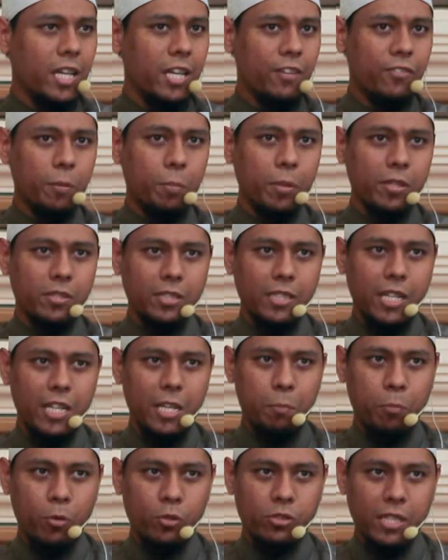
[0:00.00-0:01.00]
If a person then
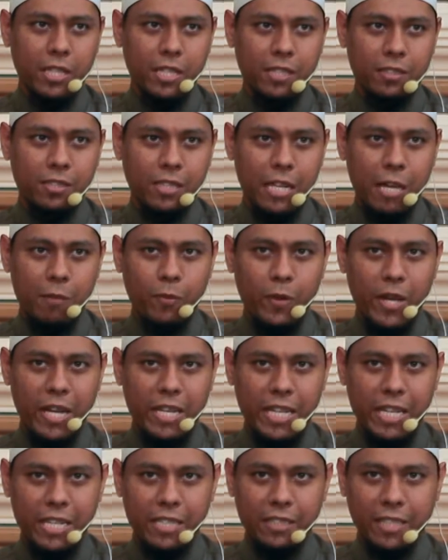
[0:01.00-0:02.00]
he puts any saliva
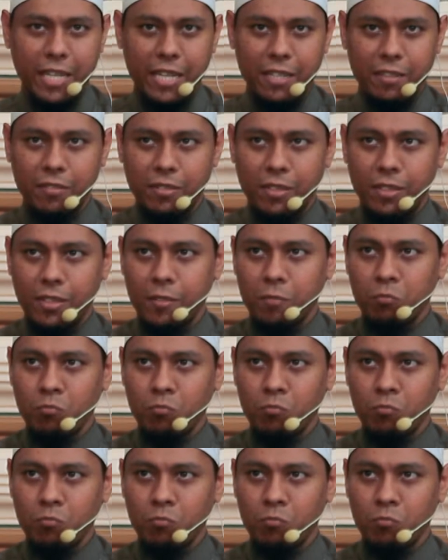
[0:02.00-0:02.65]
any in the thread,